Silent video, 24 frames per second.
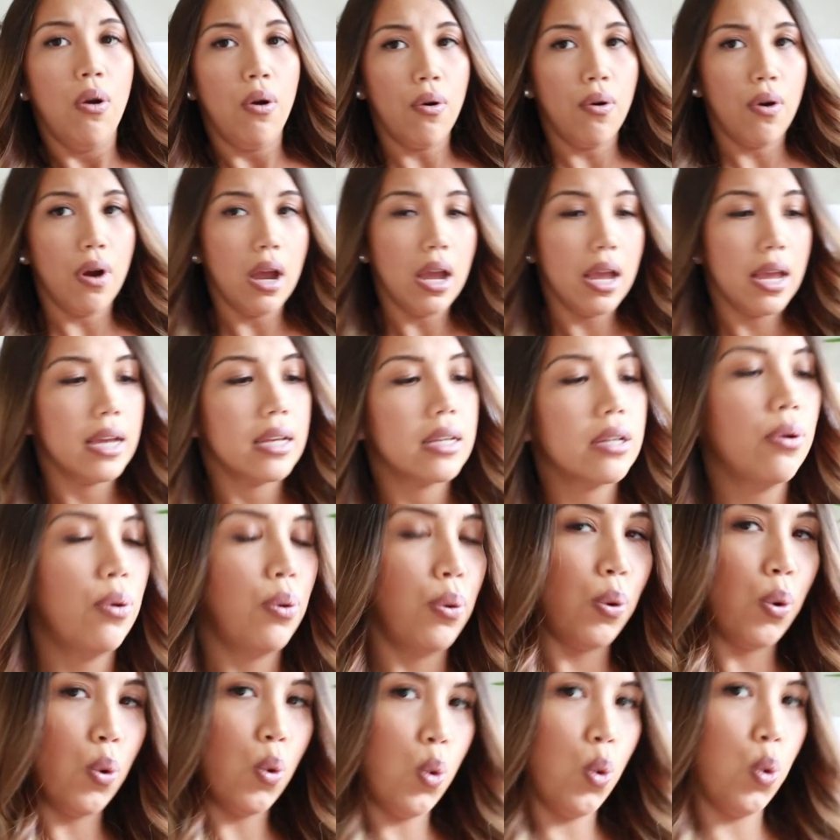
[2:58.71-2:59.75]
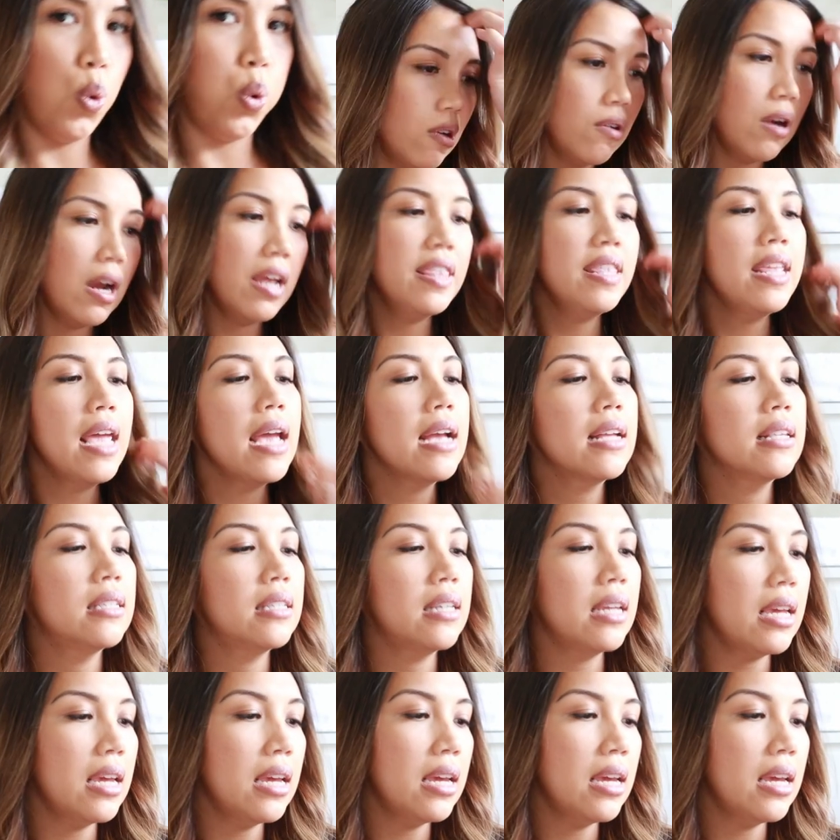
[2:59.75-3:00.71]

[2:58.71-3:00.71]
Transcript: all right. Whew. All right, next